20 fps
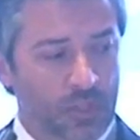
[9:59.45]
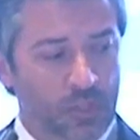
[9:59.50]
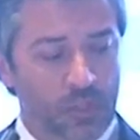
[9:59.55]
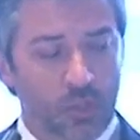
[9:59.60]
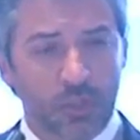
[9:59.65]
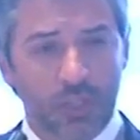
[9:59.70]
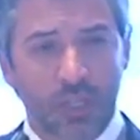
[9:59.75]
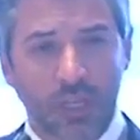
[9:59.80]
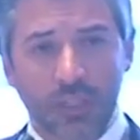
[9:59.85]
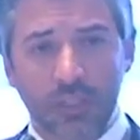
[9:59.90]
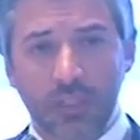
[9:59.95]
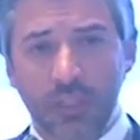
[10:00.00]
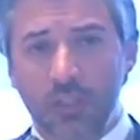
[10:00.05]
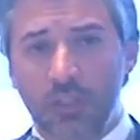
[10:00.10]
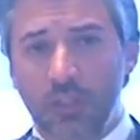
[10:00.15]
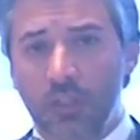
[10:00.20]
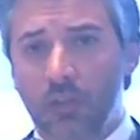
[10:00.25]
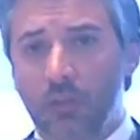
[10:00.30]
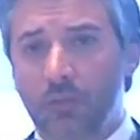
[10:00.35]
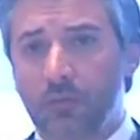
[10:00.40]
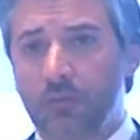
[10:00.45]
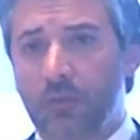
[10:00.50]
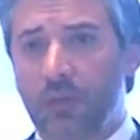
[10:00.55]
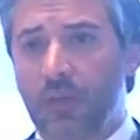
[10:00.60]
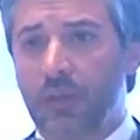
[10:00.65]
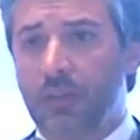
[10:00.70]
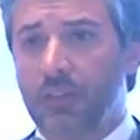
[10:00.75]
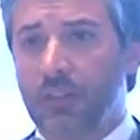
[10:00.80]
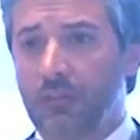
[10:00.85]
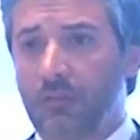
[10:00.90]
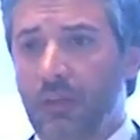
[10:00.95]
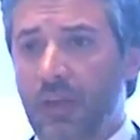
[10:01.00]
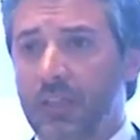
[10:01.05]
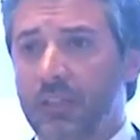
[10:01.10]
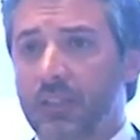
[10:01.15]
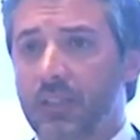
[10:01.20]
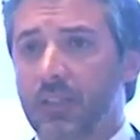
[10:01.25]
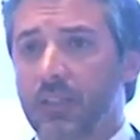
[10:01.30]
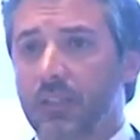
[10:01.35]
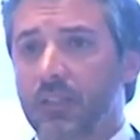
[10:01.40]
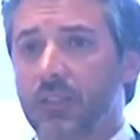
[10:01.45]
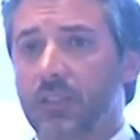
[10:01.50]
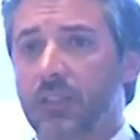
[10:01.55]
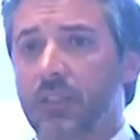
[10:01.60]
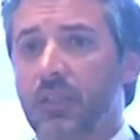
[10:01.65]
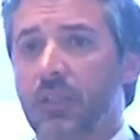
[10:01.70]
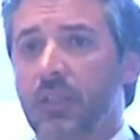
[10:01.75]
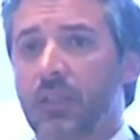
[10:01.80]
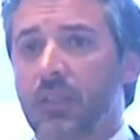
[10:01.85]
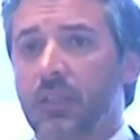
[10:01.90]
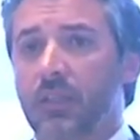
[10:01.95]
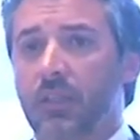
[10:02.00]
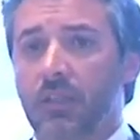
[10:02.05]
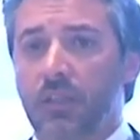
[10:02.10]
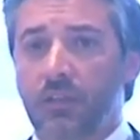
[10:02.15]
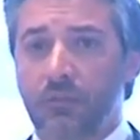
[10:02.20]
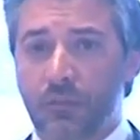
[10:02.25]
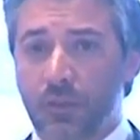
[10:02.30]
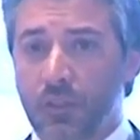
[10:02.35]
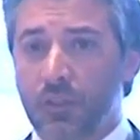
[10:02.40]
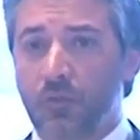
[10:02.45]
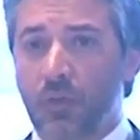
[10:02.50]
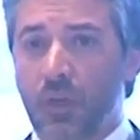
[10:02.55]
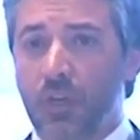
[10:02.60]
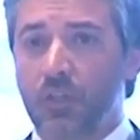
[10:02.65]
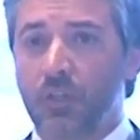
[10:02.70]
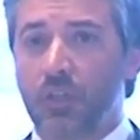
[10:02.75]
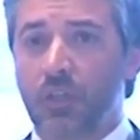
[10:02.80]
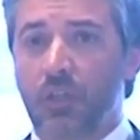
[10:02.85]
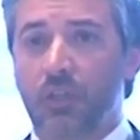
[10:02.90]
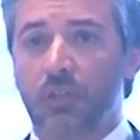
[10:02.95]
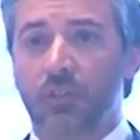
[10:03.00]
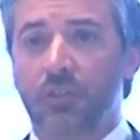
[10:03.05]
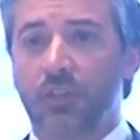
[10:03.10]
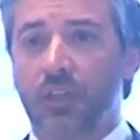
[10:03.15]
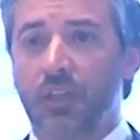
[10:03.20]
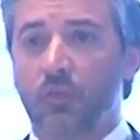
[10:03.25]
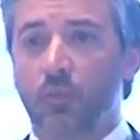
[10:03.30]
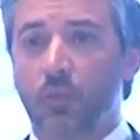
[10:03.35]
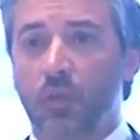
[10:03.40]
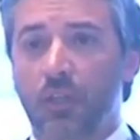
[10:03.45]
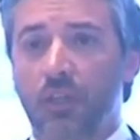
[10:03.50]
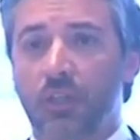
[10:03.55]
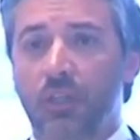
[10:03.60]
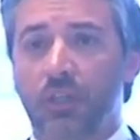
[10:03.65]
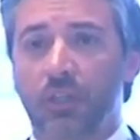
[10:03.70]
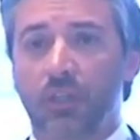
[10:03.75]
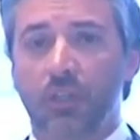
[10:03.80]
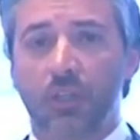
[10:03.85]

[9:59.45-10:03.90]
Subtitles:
So the idea of devices, infrastructure, networking,